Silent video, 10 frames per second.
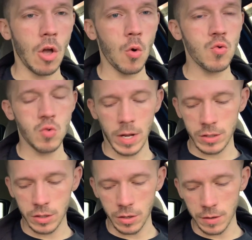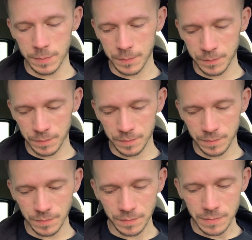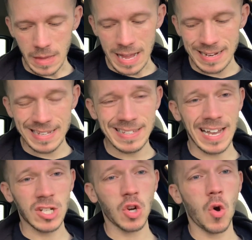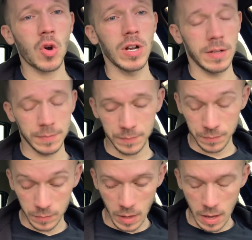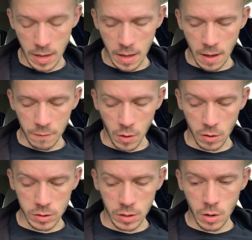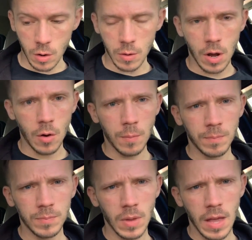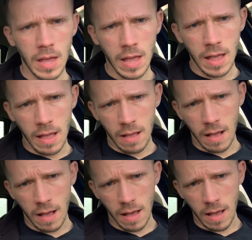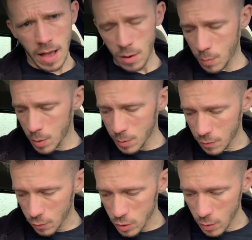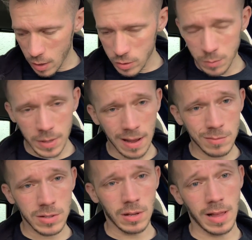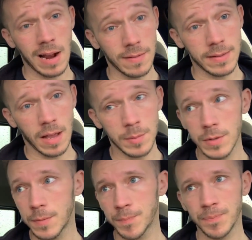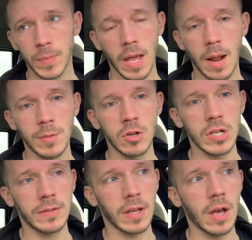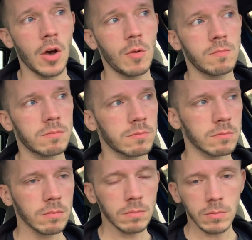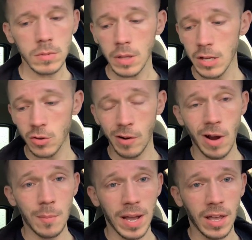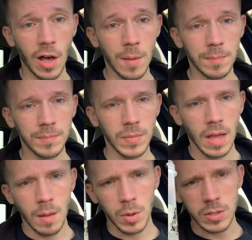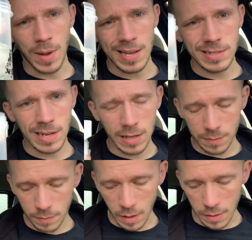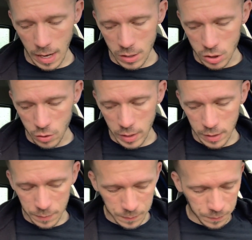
Ooh, that's good. Tastes like chocolate. For those of you who don't know, I don't put them in the refrigerator sometimes, a lot of the times, and I'm usually on the go. So I grab my cup, put some ice in it, and then I just drink it.